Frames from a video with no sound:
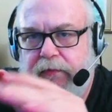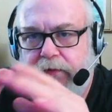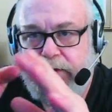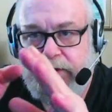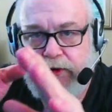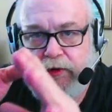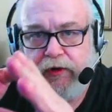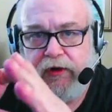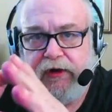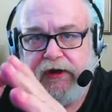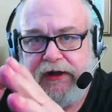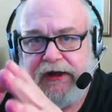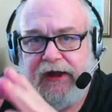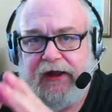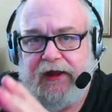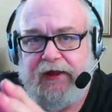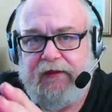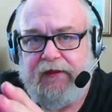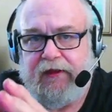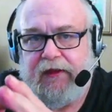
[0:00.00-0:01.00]
You can
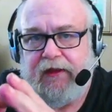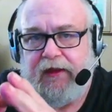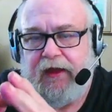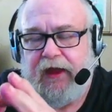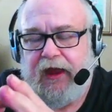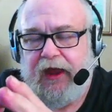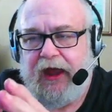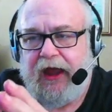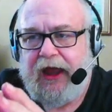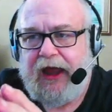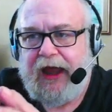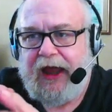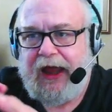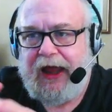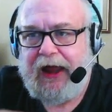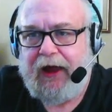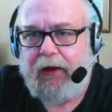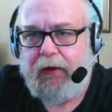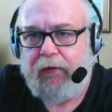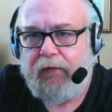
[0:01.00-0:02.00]
see
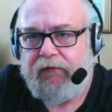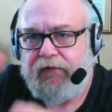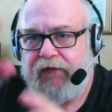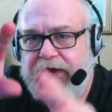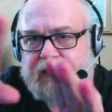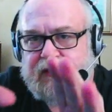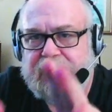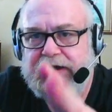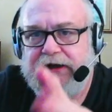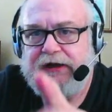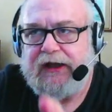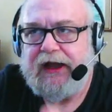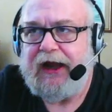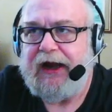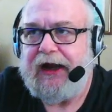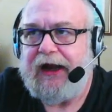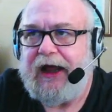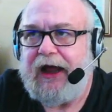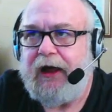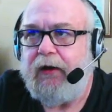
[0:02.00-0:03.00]
how this is
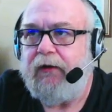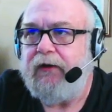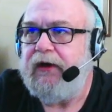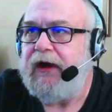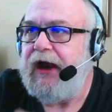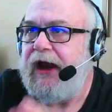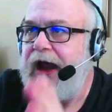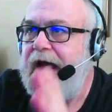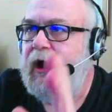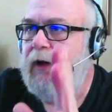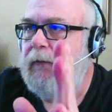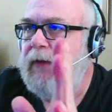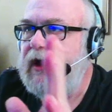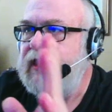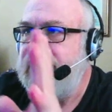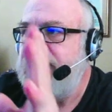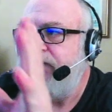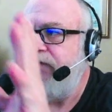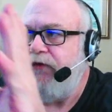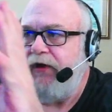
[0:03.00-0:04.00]
laid out, how my
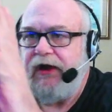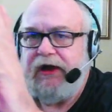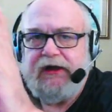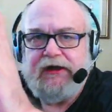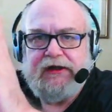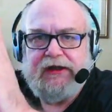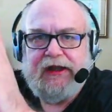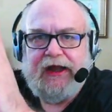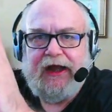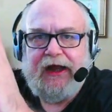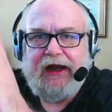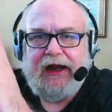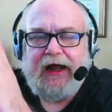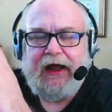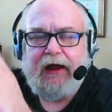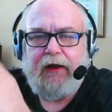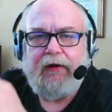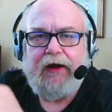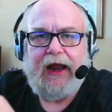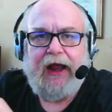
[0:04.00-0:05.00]
screen's laid
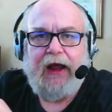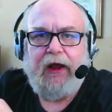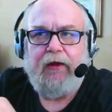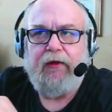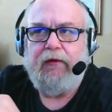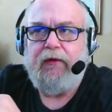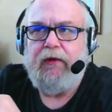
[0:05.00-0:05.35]
out, how